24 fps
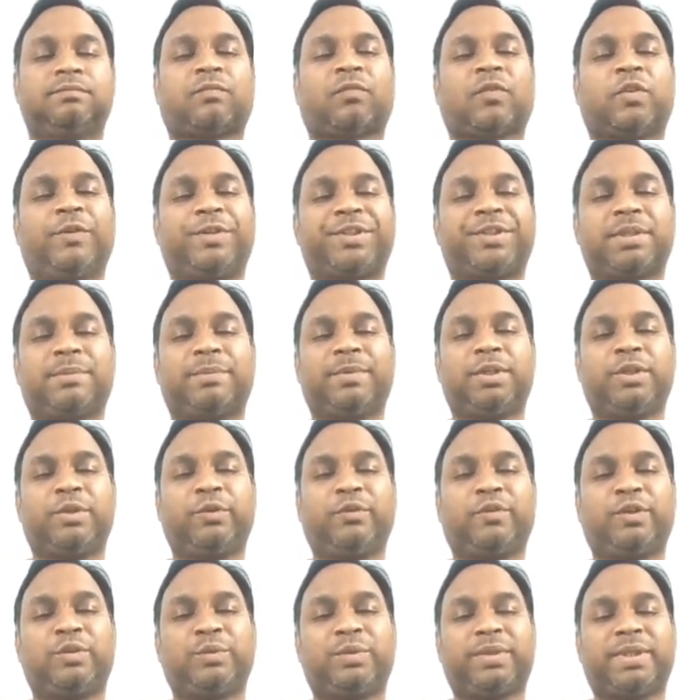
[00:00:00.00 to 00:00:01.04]
Which number do you
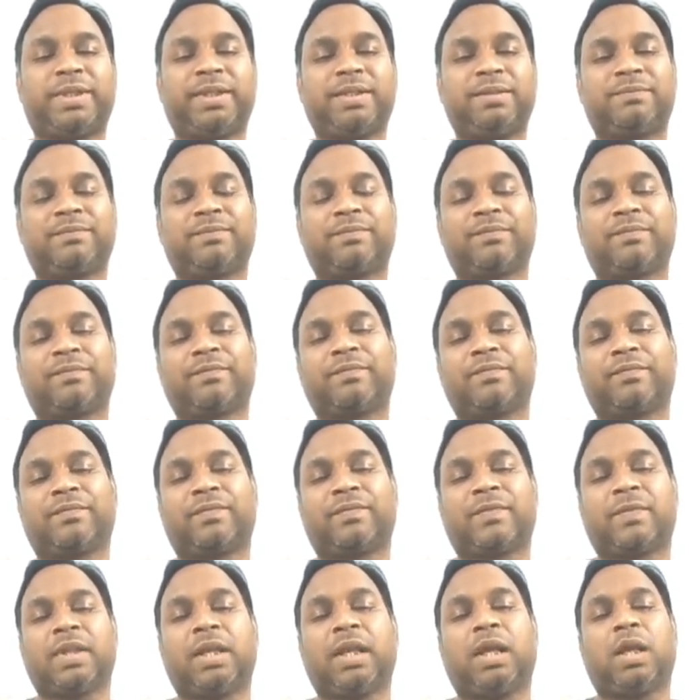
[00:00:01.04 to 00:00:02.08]
want to take?
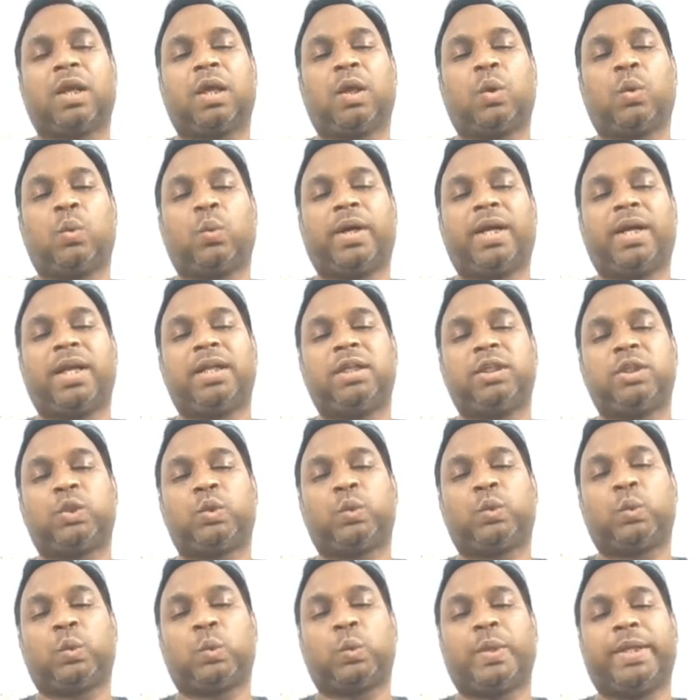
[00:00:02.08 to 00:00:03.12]

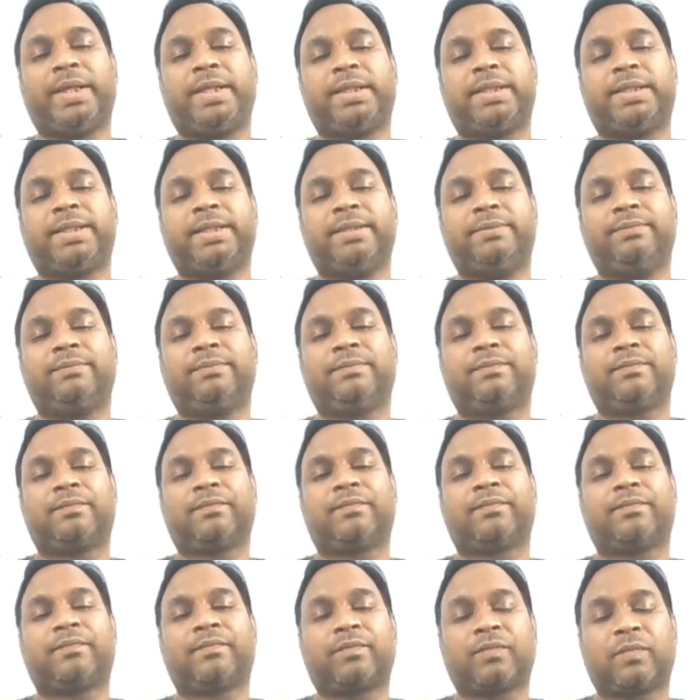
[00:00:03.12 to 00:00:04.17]
120.
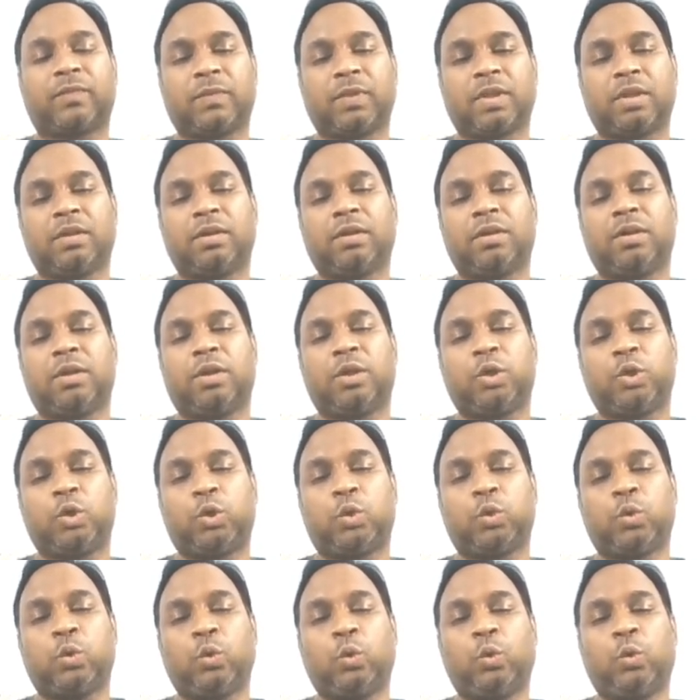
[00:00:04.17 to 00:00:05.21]

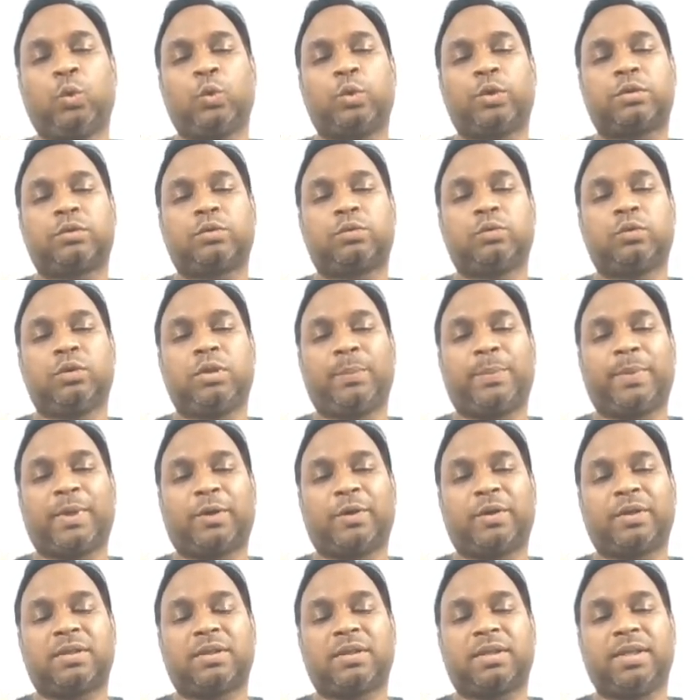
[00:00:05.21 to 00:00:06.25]
2 to the
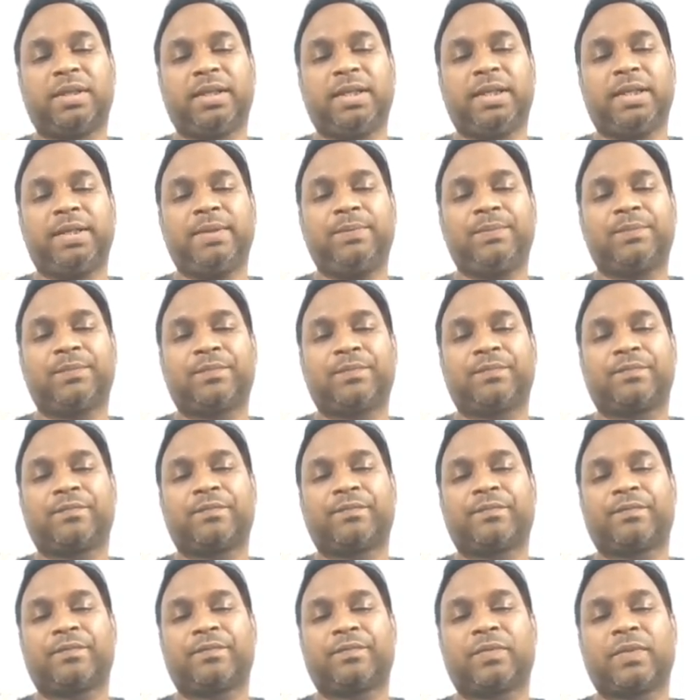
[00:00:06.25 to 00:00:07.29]
power 3
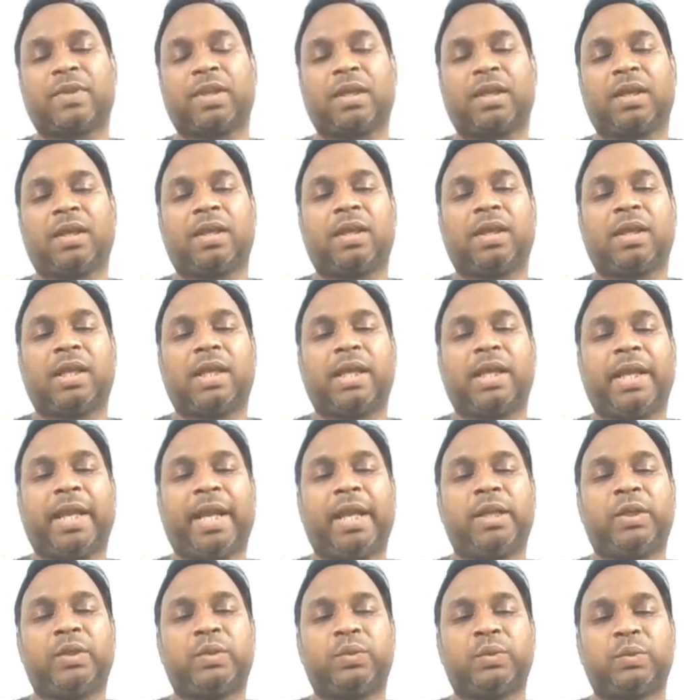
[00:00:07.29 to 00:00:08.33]

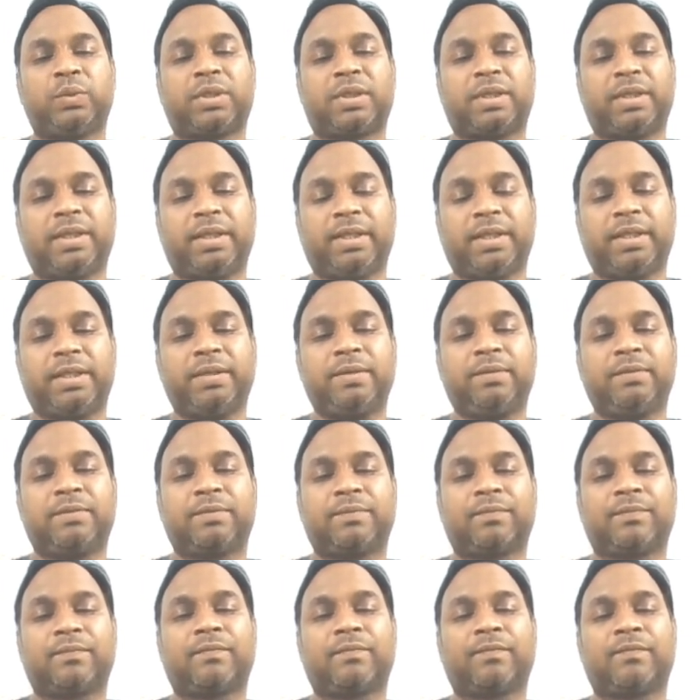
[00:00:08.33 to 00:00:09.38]
into 3
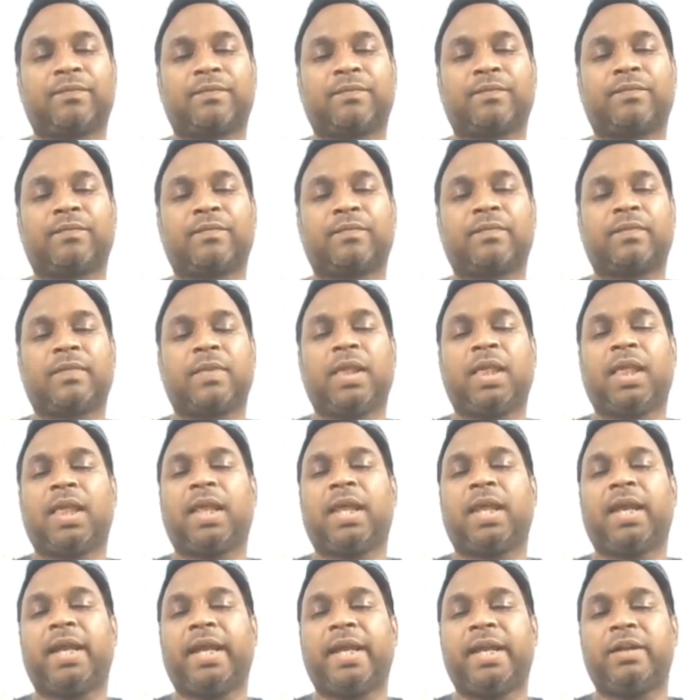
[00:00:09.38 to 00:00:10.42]

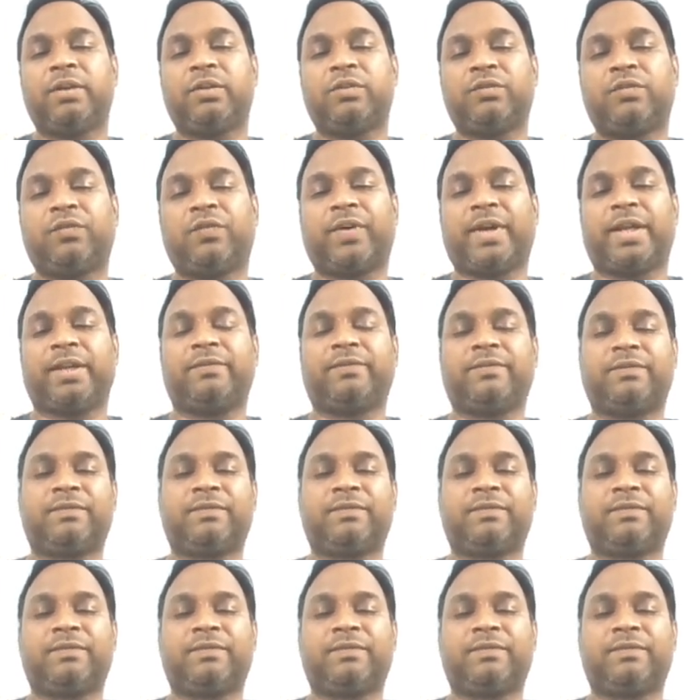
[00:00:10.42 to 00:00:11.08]
into 5.